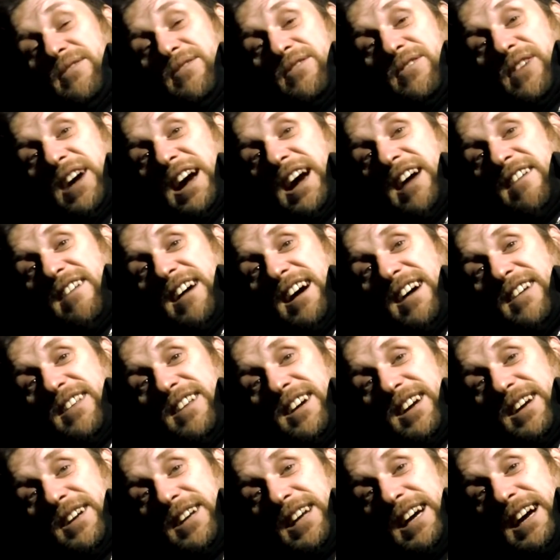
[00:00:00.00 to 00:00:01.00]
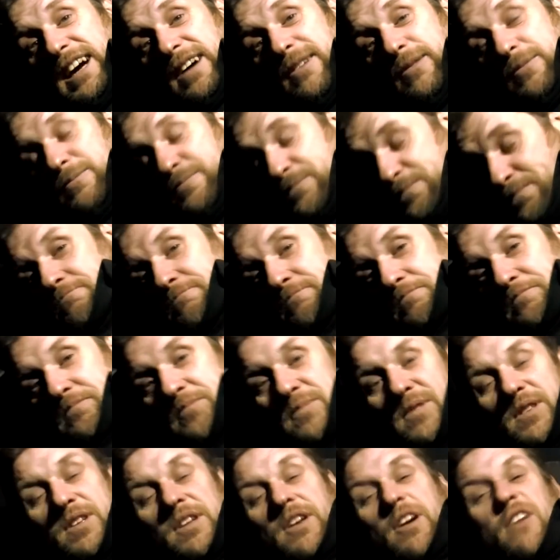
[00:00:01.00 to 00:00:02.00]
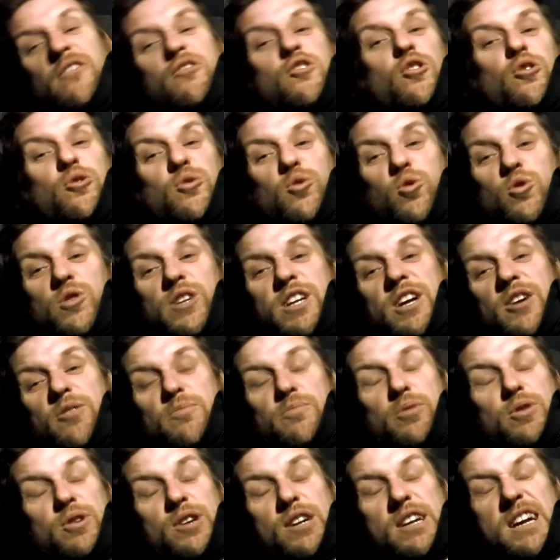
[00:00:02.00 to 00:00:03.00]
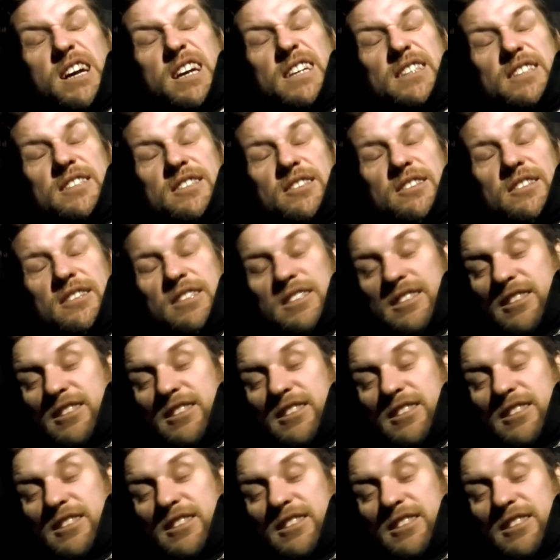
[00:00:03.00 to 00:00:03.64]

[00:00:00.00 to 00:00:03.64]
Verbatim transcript: fair out there now. I've got an audio book again, so I'm going to